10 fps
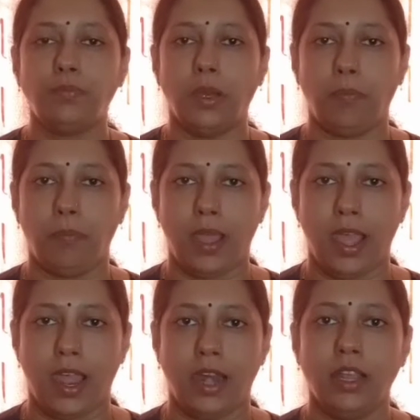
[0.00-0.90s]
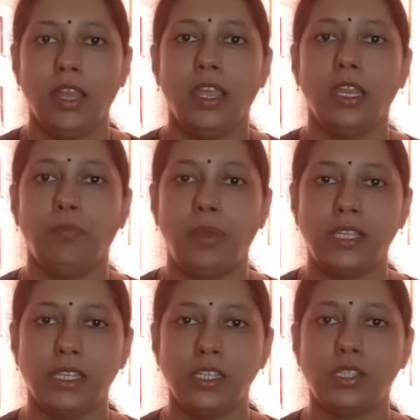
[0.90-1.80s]
prepared in
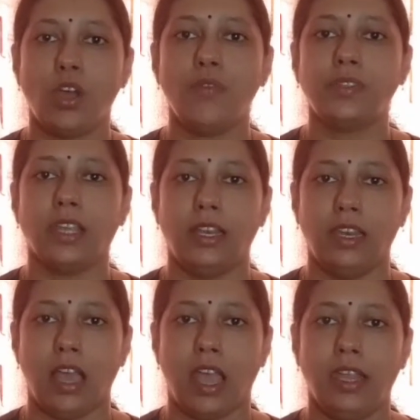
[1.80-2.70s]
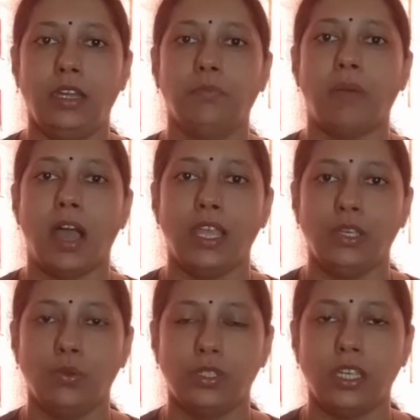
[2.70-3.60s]
presence of sunlight by
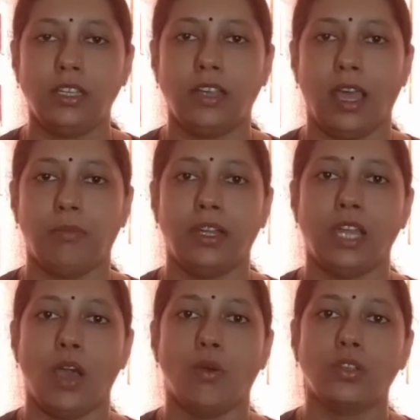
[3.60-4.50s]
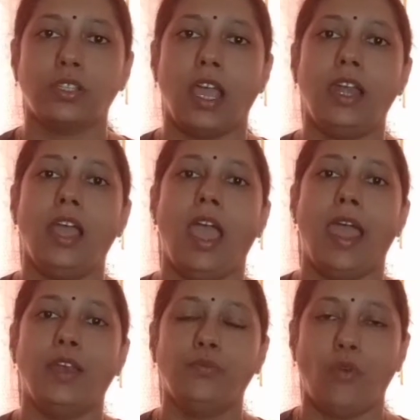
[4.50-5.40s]
using carbon dioxide
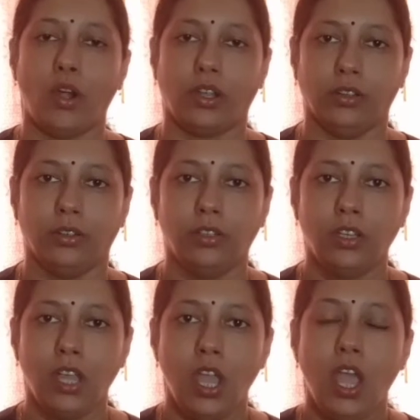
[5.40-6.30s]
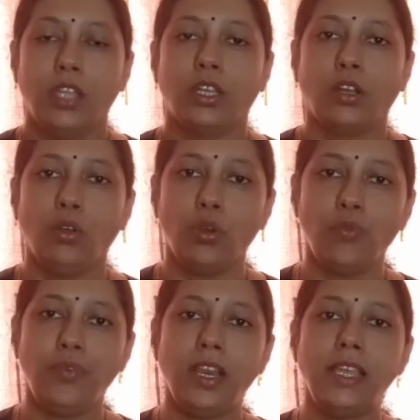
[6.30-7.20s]
and water. The
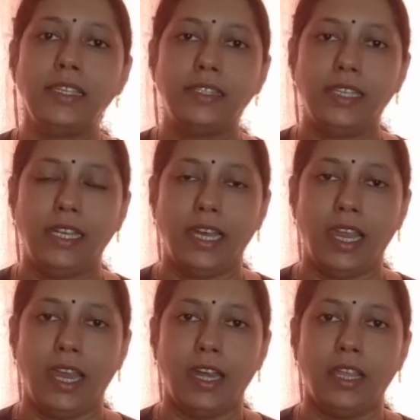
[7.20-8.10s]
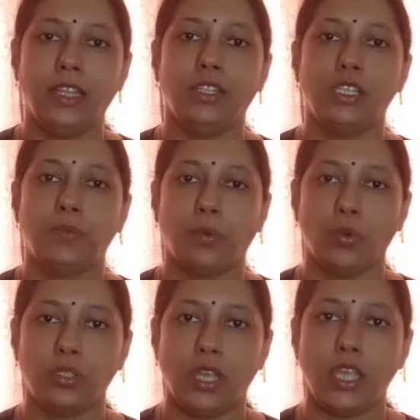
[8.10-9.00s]
chlorophyll is needed in this
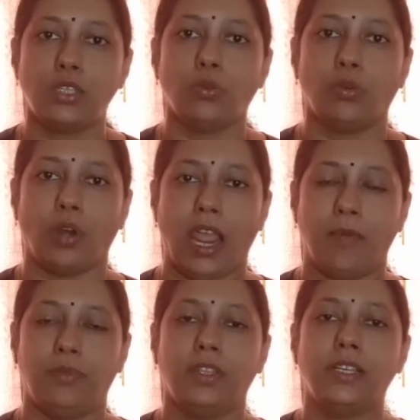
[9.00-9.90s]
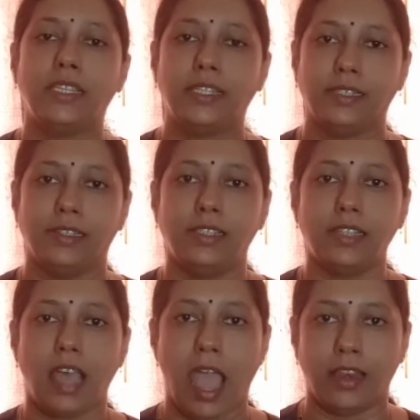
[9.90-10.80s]
process to trap the sun's
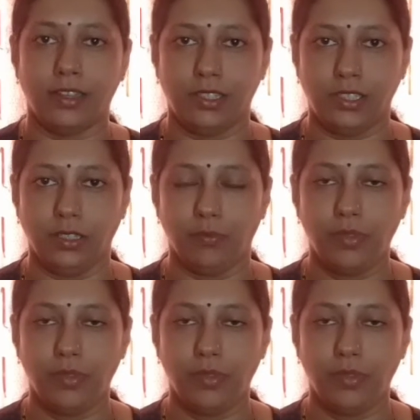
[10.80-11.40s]
energy.